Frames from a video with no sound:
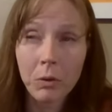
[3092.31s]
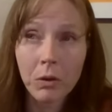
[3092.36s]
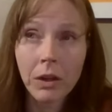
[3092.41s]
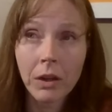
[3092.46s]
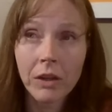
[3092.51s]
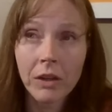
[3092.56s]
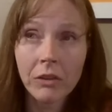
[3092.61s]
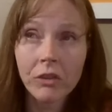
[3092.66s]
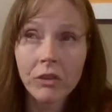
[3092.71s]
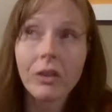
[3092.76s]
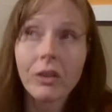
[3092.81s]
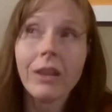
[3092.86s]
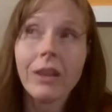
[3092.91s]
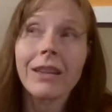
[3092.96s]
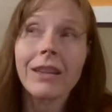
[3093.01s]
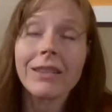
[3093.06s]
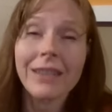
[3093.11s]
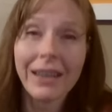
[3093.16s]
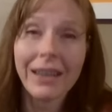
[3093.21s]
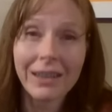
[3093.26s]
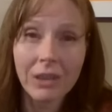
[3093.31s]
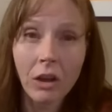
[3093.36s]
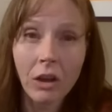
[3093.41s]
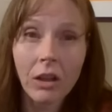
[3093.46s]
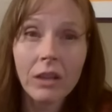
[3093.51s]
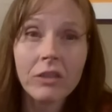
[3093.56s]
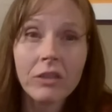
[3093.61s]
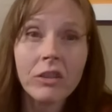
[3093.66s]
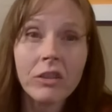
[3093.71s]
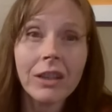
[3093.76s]
push the
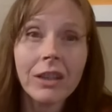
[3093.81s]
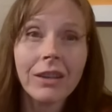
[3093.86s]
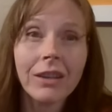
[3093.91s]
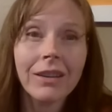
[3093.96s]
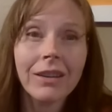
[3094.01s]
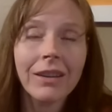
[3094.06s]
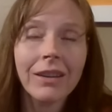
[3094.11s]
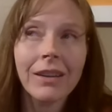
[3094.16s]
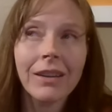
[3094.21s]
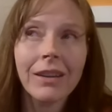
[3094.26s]
technology